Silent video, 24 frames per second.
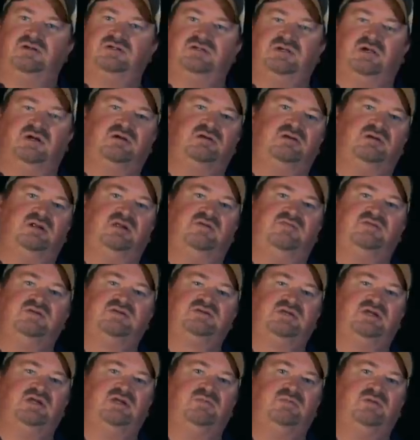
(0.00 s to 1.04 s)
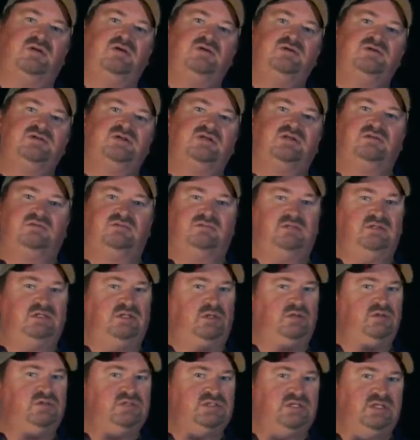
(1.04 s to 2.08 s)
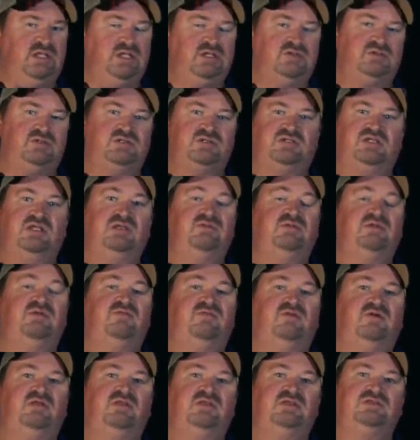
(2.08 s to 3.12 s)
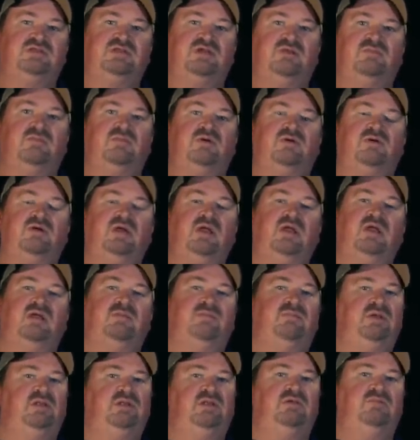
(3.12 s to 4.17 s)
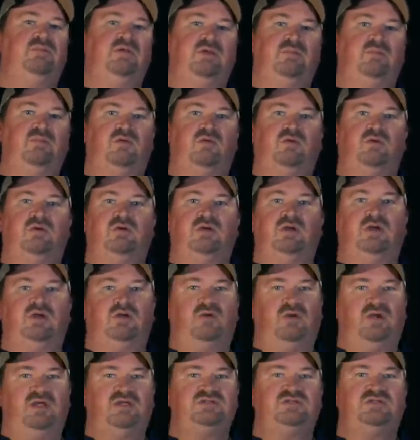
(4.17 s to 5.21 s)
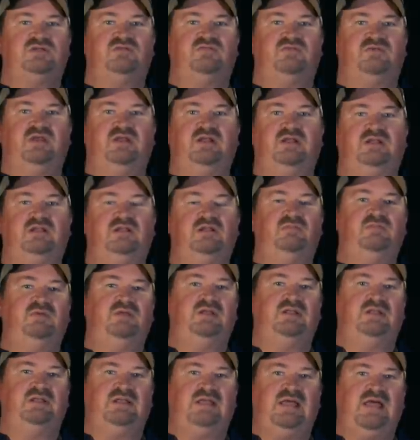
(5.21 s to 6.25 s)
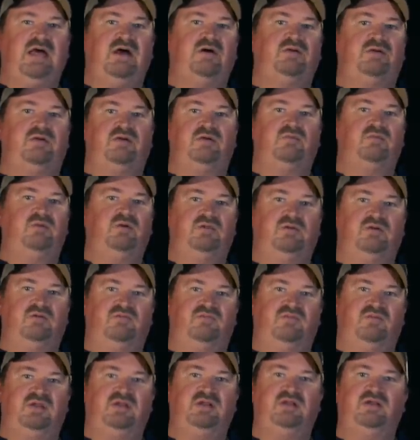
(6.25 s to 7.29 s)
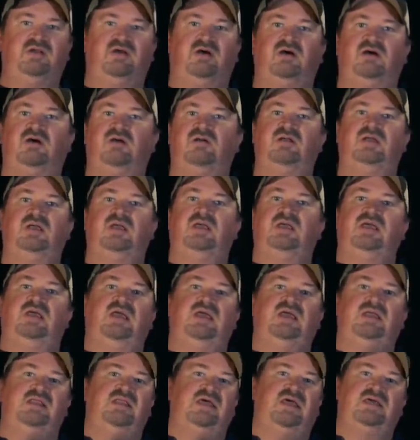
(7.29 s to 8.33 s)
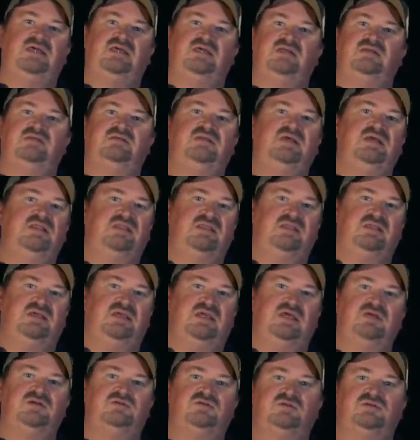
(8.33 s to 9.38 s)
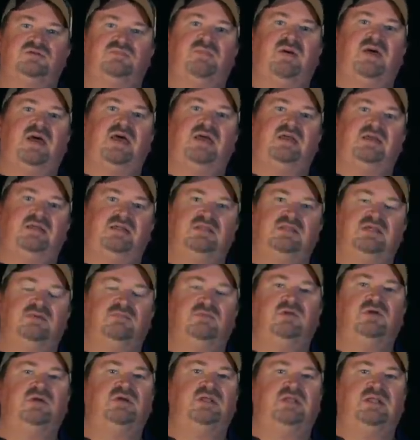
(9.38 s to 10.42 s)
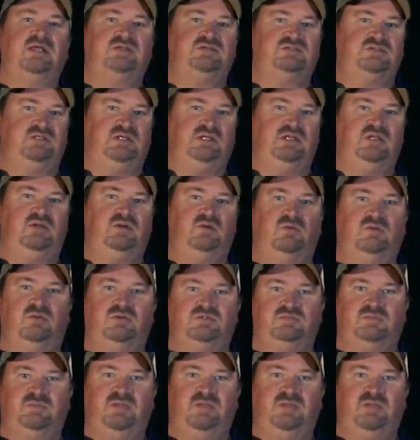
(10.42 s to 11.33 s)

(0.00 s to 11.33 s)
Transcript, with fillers: circling, if you see them losing, losing interest, even if you're in the timber, be a little bit more aggressive and a little bit louder with your feed call, and that can get the interest back, get them looking at your decoys